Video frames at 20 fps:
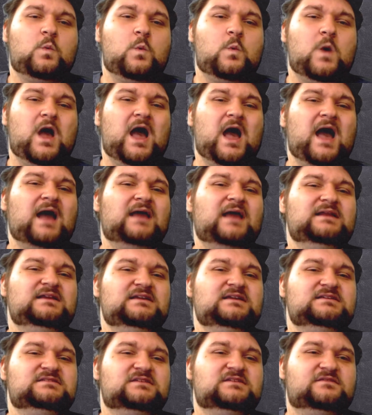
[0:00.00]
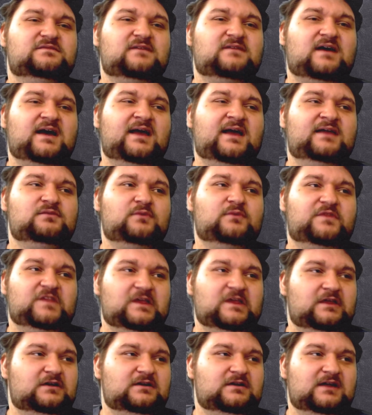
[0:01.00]
I need to find what the
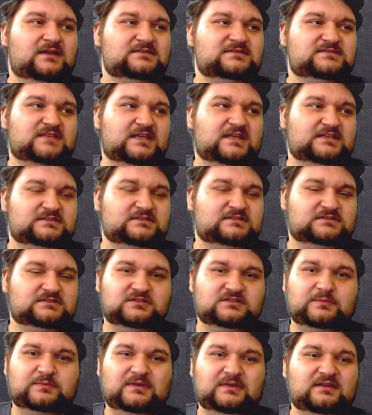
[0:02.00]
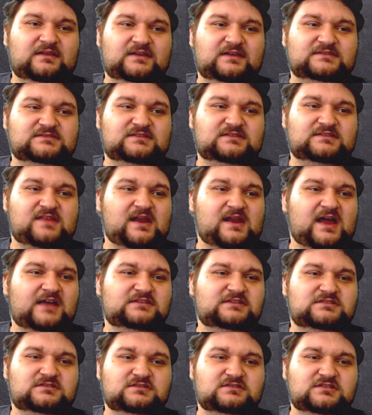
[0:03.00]
internet says should be a list that I
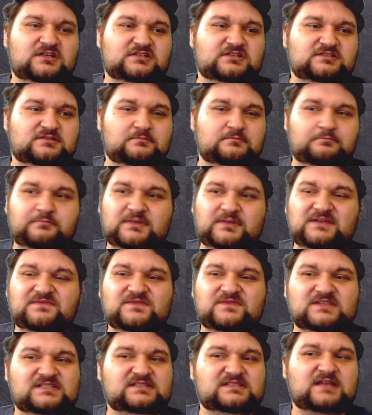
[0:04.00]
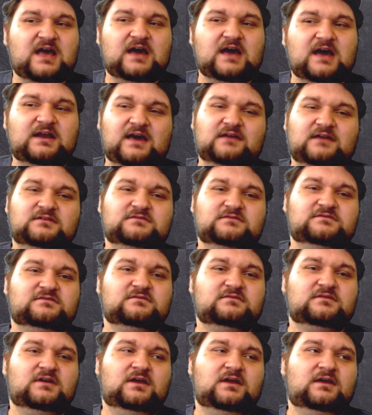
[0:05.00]
should just beat the snot out of.
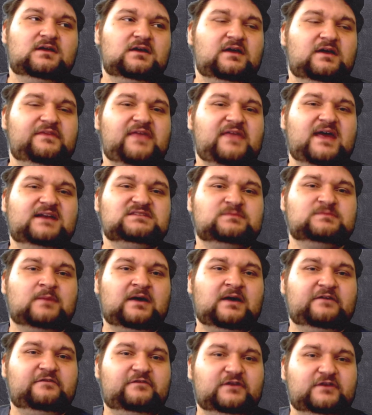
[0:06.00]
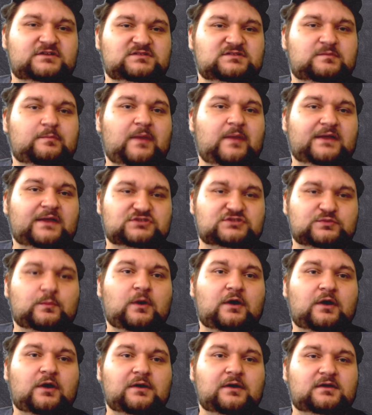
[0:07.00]
And that is my first
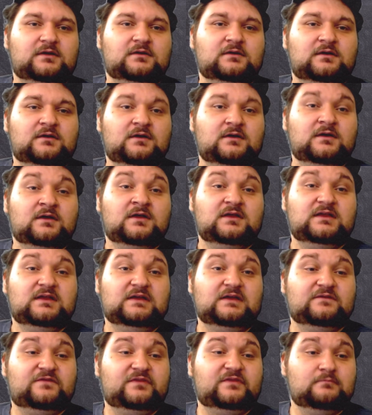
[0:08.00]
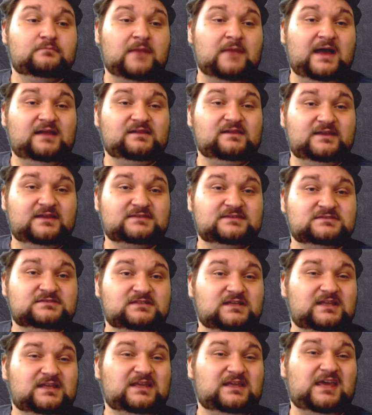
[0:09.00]
benchmark. If my list
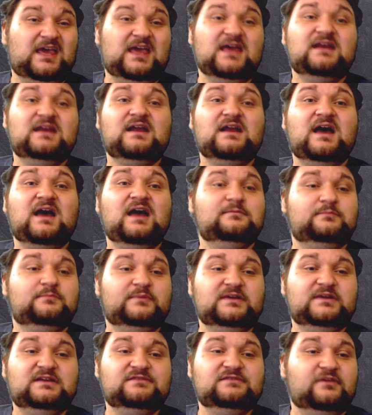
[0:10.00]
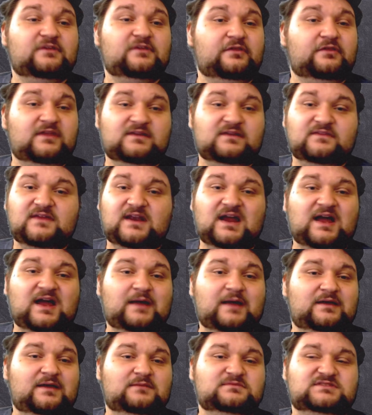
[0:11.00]
cannot beat the thing that I
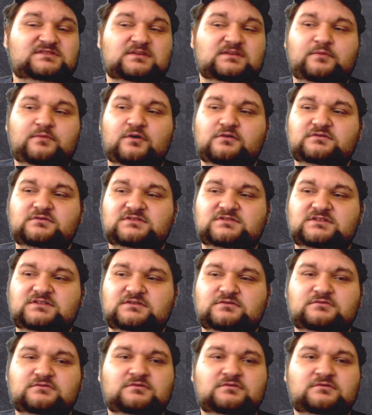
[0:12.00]
am supposed to,